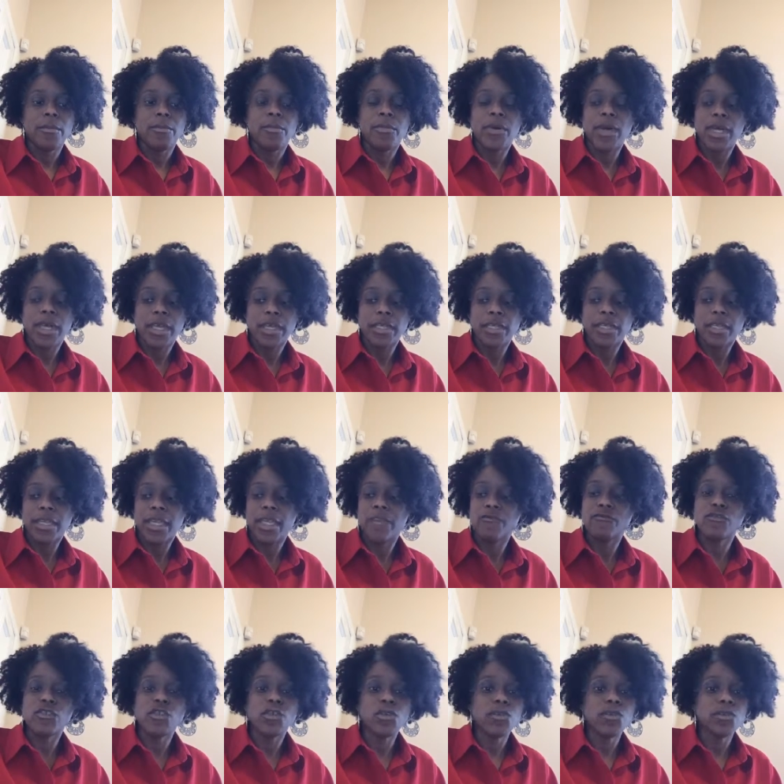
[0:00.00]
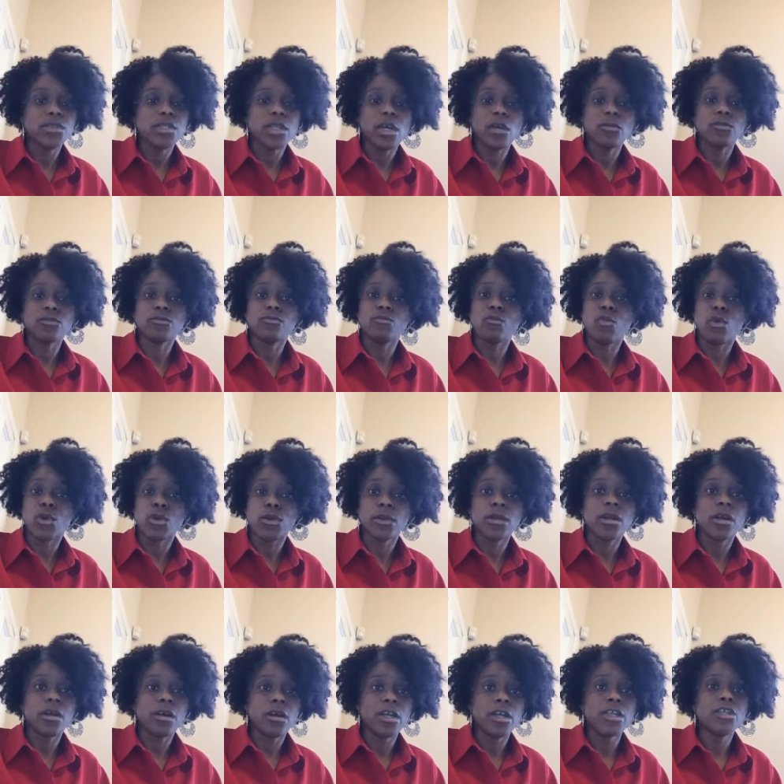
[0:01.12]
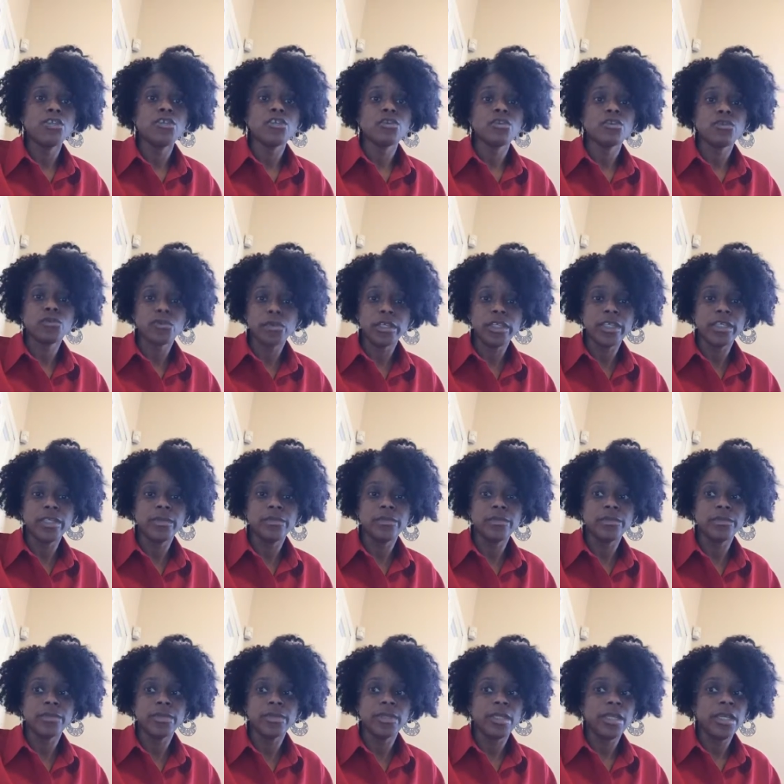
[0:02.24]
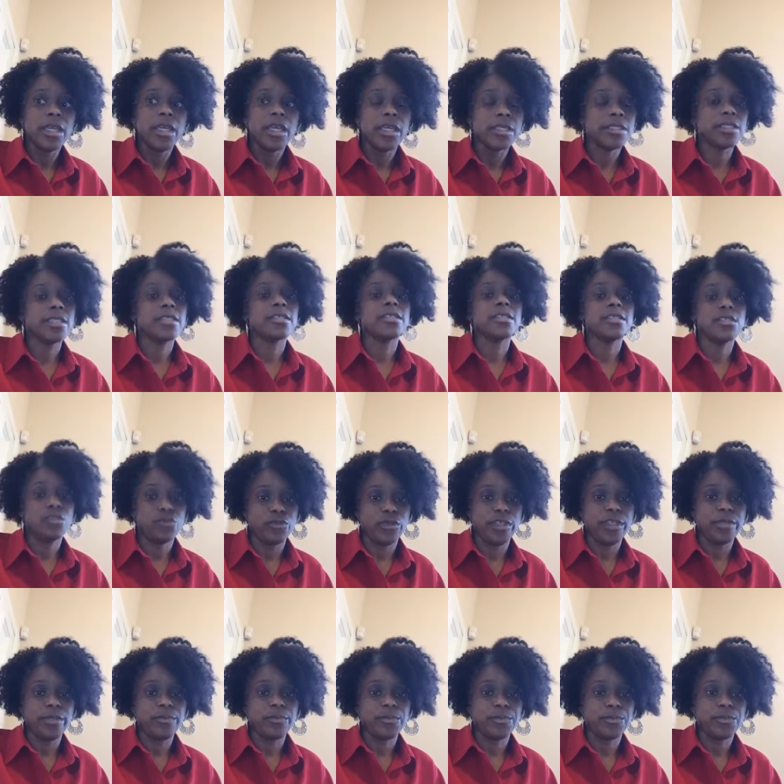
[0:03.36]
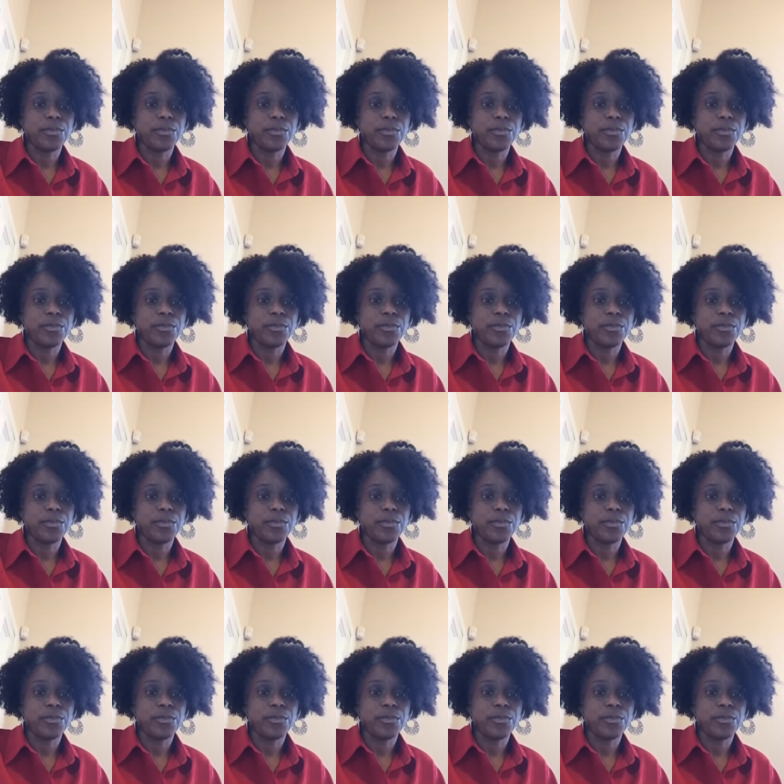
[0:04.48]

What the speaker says: But if you don't work on your dream, it's just a dream.